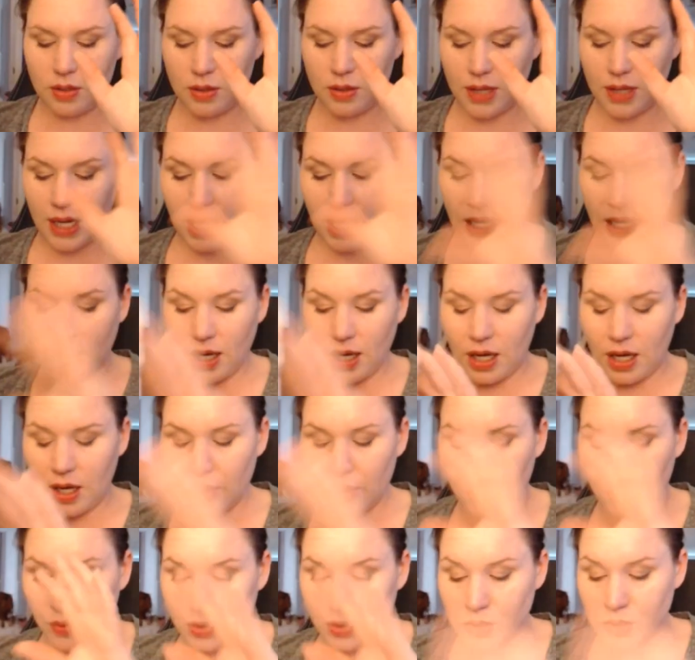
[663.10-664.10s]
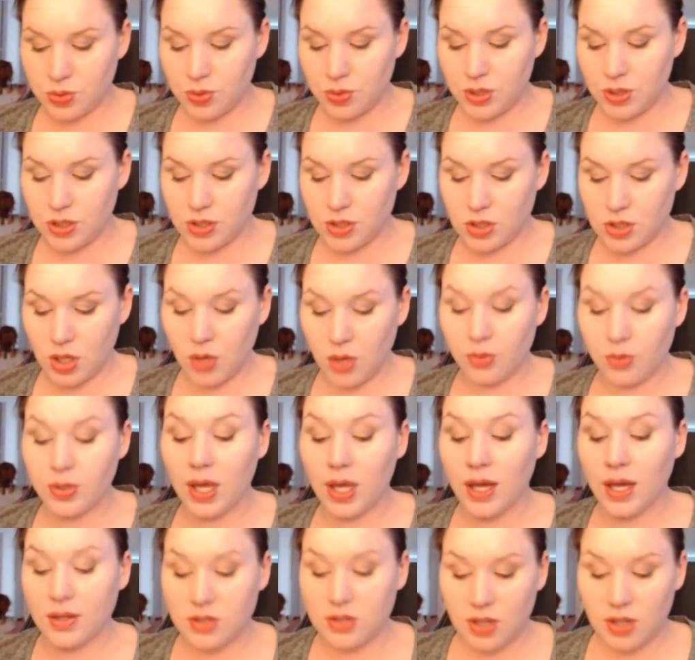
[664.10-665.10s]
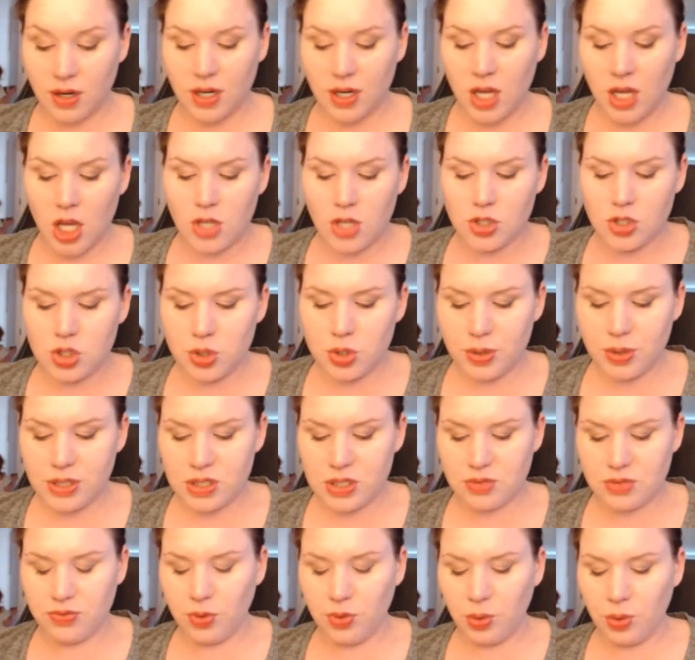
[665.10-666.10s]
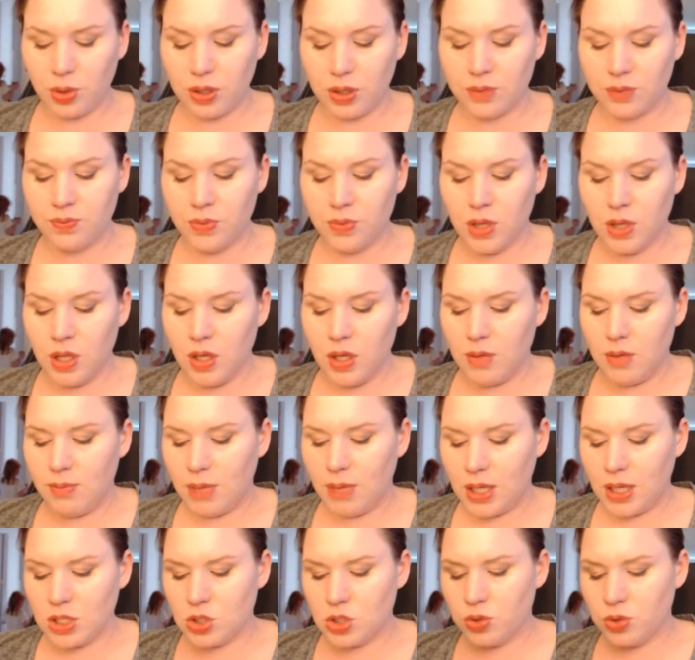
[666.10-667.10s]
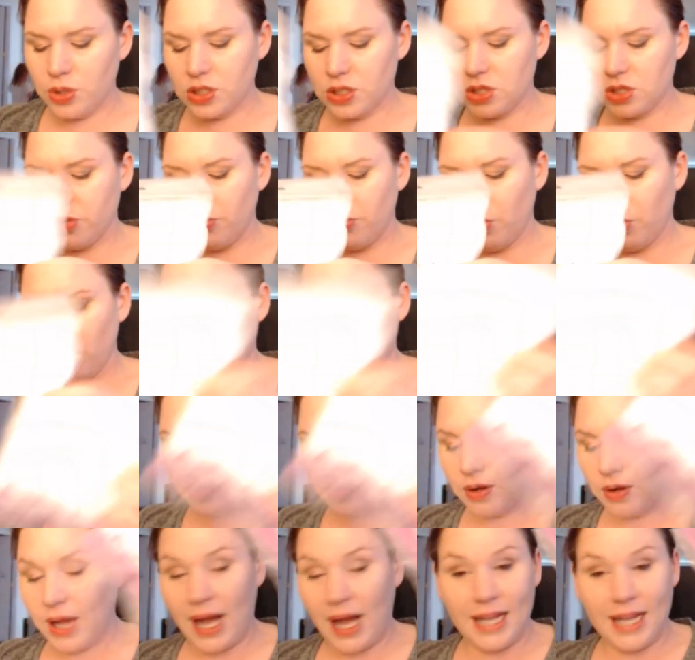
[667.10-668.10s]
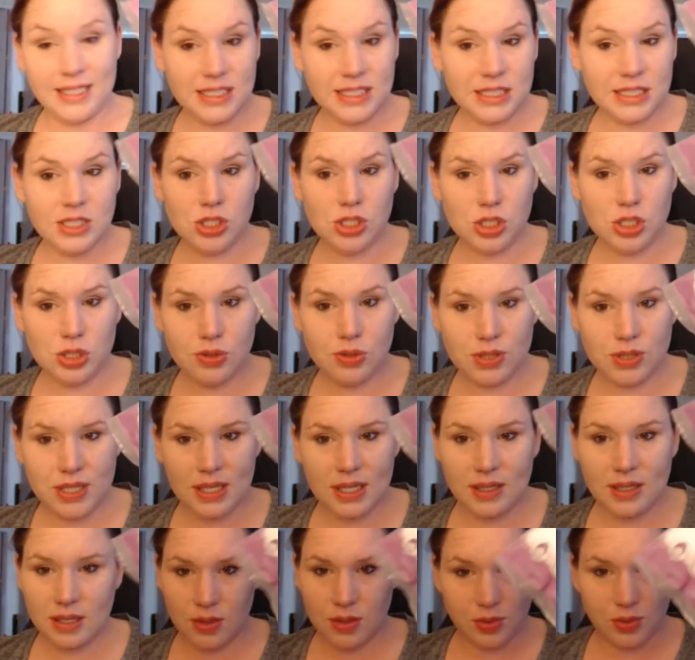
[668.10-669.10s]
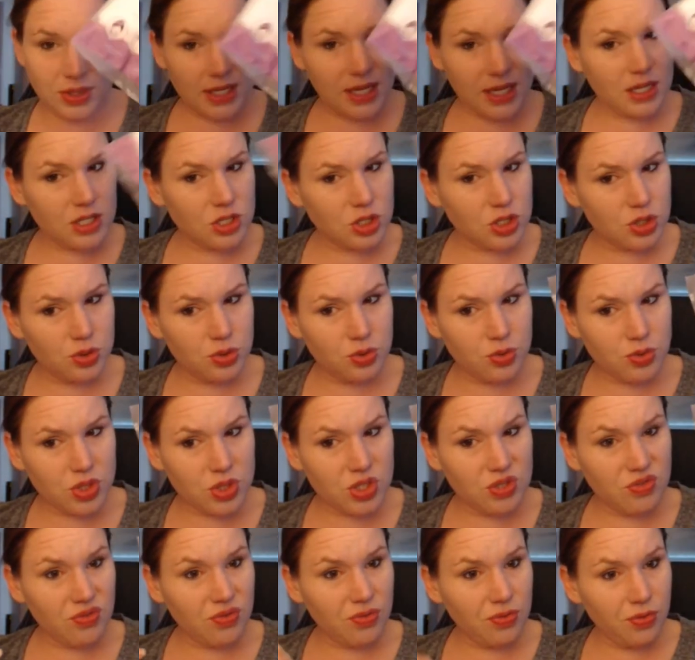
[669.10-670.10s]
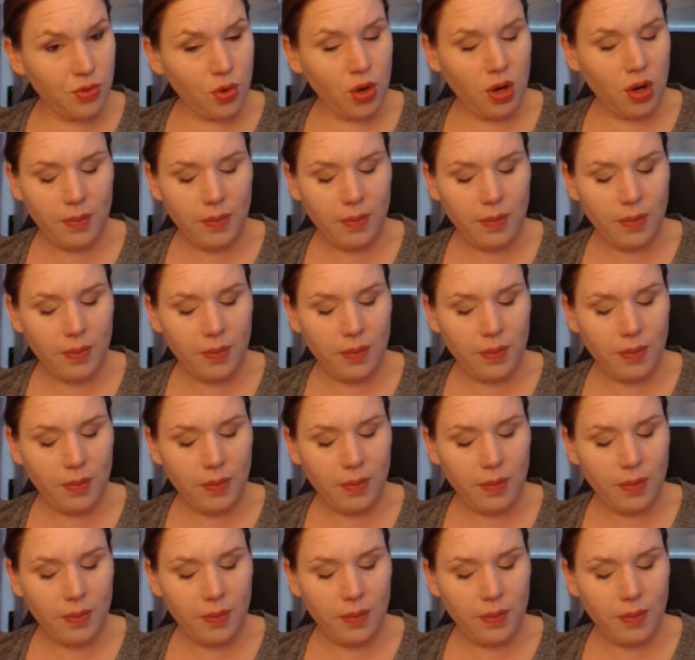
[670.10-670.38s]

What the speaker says: that I got, which was, choice 4. My choice 4, I didn't choose it, it was kind of chosen for